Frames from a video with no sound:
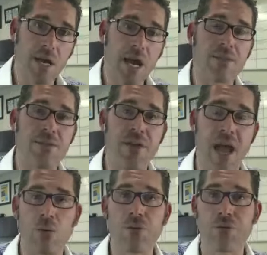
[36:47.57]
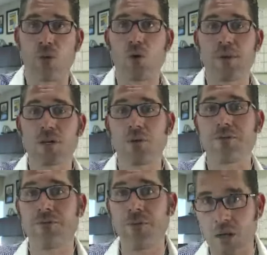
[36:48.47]
And that would throw him into a
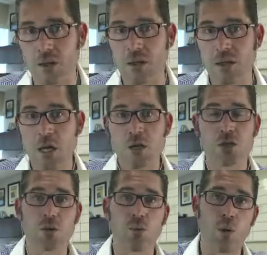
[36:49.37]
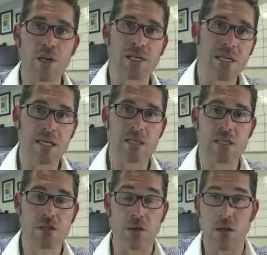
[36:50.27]
funk. So what he did is
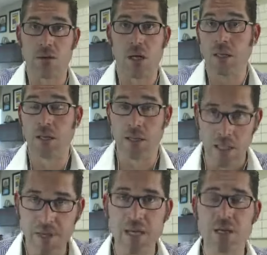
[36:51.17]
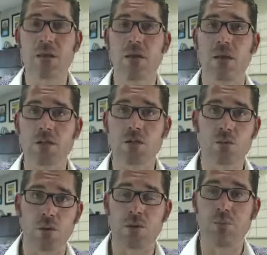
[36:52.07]
he eliminated the lunch
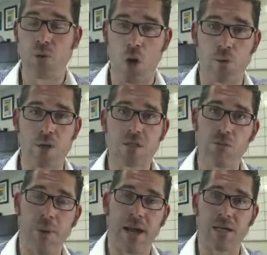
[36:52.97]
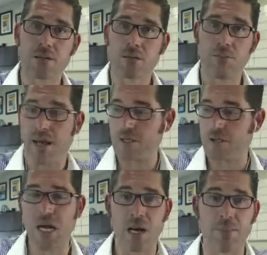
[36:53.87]
with the coworkers from past past
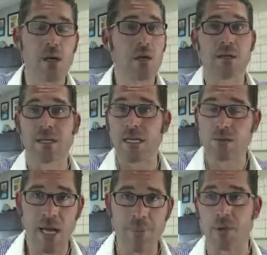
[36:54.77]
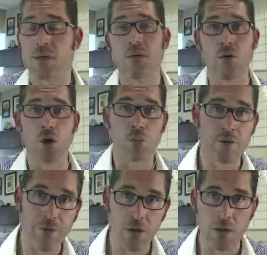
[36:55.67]
job. Guess what happened? No more
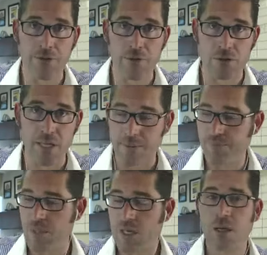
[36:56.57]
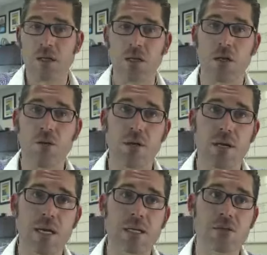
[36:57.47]
funk on Thursday. You know,
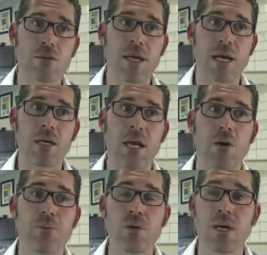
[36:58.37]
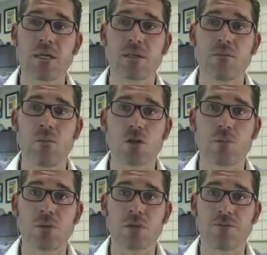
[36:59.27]
and so that could help you guys in
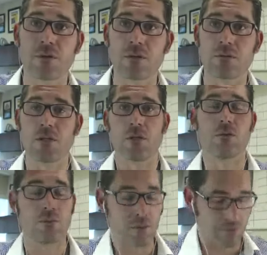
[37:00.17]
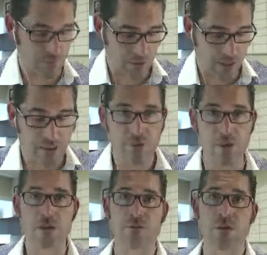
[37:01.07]
multiple different, you know, you know,
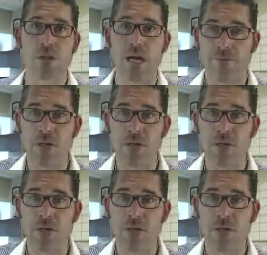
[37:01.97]
areas of your life.